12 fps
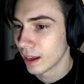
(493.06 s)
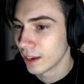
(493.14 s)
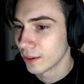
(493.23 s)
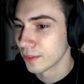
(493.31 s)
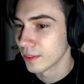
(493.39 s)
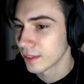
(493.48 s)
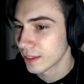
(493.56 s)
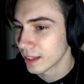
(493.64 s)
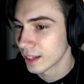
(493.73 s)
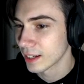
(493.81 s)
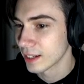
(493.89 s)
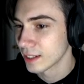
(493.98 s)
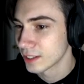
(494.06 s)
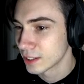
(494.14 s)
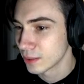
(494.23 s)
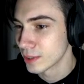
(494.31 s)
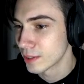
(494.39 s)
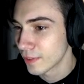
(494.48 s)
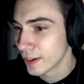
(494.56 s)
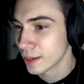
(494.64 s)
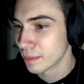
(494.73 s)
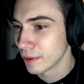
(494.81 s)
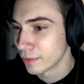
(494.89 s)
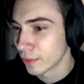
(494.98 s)

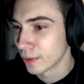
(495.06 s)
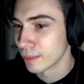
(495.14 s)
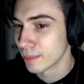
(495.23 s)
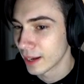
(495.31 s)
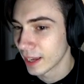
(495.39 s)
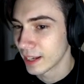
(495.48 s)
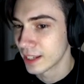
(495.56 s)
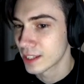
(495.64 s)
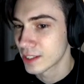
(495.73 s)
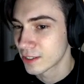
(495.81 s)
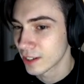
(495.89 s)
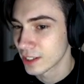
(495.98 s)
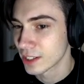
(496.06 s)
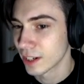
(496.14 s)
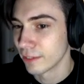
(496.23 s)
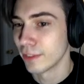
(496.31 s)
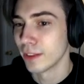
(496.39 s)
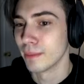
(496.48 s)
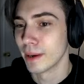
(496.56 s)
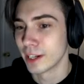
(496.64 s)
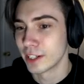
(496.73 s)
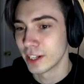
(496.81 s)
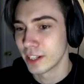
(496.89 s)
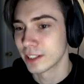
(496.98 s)
any stretch of the
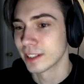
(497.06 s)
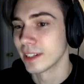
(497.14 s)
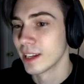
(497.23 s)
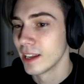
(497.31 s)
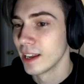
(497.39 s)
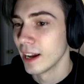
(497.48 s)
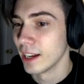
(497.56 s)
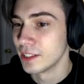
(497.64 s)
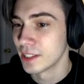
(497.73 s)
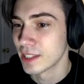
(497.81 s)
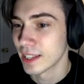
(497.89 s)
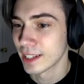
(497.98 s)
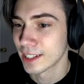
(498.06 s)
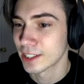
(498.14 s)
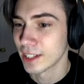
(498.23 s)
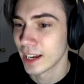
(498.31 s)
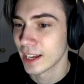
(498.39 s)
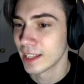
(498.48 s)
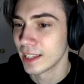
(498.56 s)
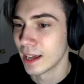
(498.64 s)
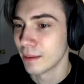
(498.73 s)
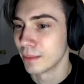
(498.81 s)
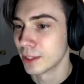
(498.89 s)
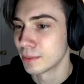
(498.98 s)
imagination. I just think she had
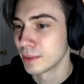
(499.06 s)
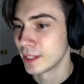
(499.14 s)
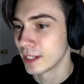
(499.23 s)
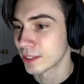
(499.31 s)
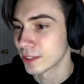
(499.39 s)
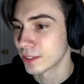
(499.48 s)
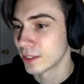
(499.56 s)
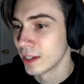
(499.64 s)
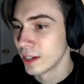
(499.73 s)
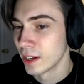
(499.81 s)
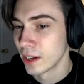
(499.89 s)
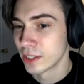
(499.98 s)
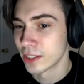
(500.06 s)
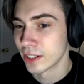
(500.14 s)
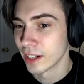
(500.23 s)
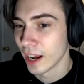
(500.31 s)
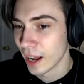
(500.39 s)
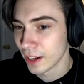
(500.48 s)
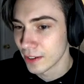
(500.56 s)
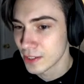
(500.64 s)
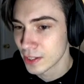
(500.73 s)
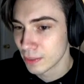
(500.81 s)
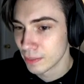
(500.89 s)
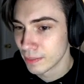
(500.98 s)
that much potential. Sure, I
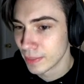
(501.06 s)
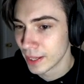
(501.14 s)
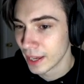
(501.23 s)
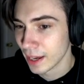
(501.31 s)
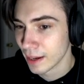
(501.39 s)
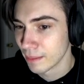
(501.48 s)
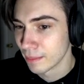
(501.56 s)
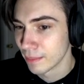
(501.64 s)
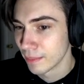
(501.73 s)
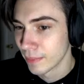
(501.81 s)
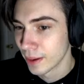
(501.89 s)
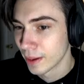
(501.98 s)
also became